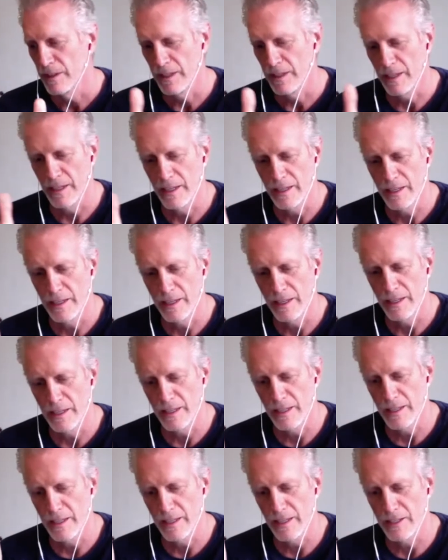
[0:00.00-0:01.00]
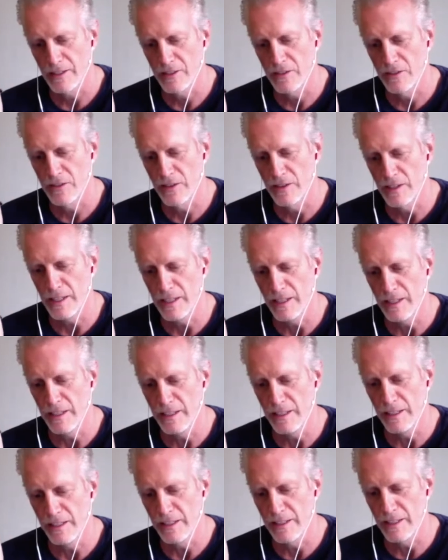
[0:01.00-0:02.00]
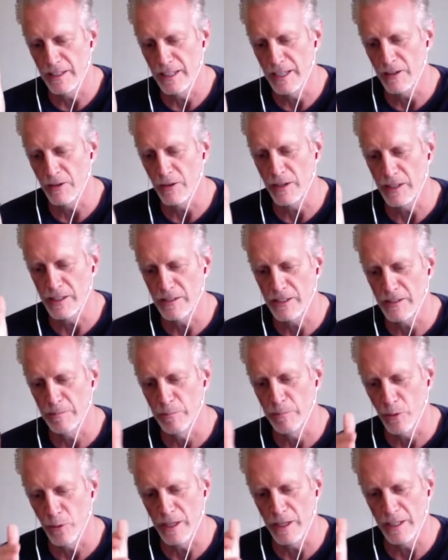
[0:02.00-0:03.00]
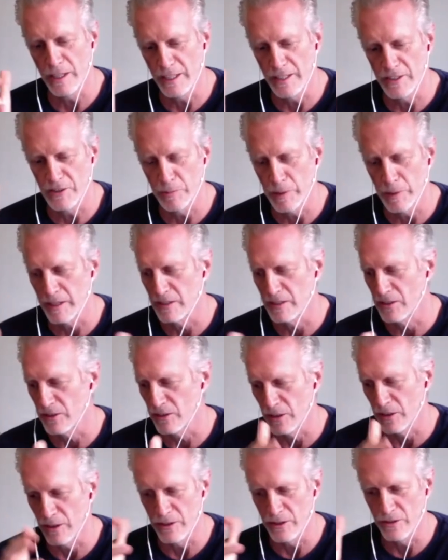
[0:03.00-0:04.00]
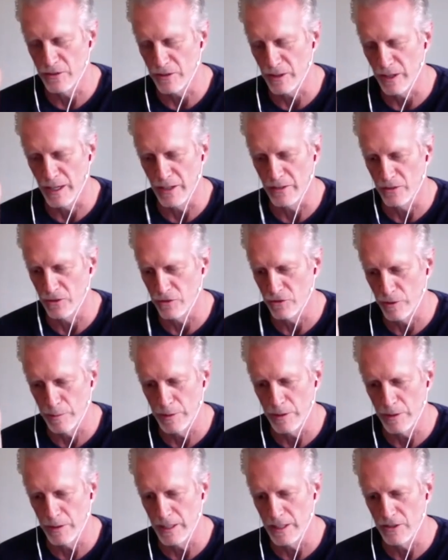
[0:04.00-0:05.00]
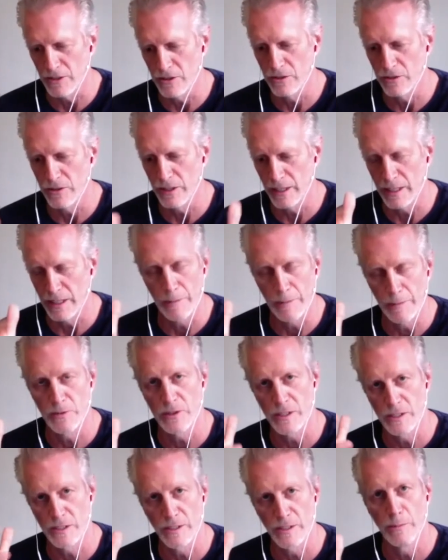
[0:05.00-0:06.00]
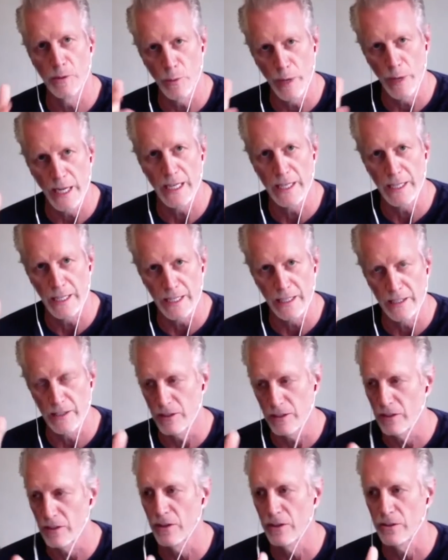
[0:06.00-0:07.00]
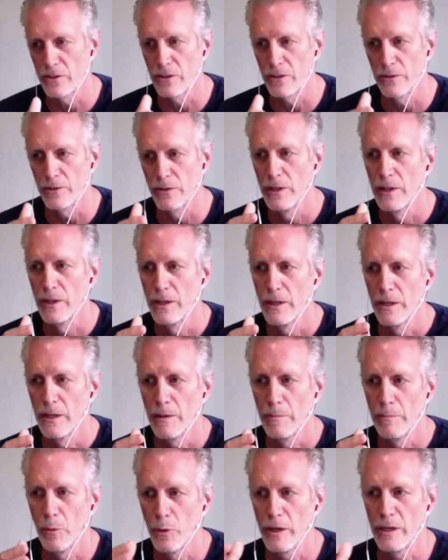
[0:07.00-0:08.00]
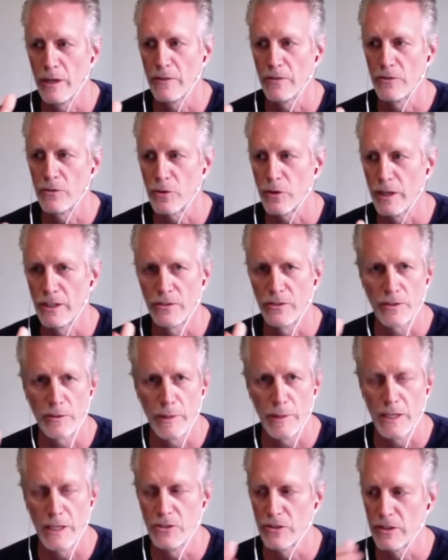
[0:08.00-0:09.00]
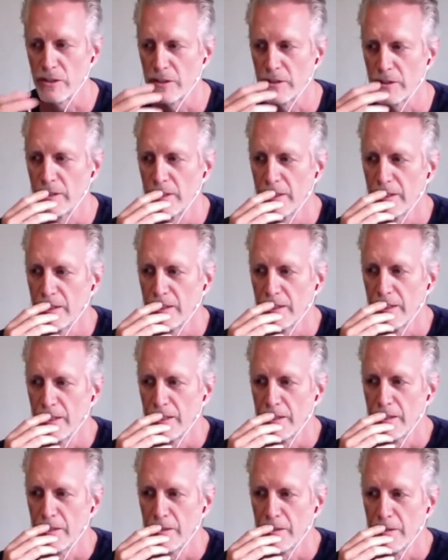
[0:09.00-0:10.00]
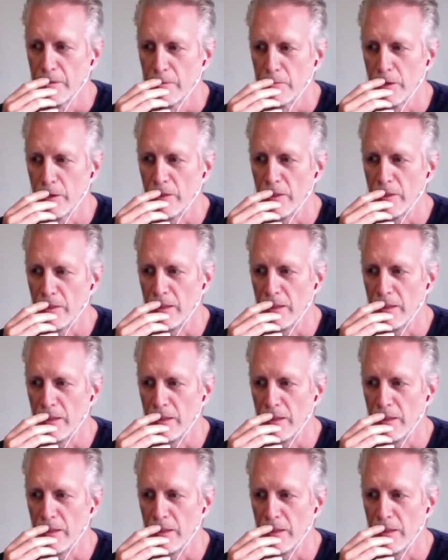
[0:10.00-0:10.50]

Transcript: uh, is the the hero at some point experiences all these trials and tribulations and comes to some awakening. You know, there's a, a point of transformation. But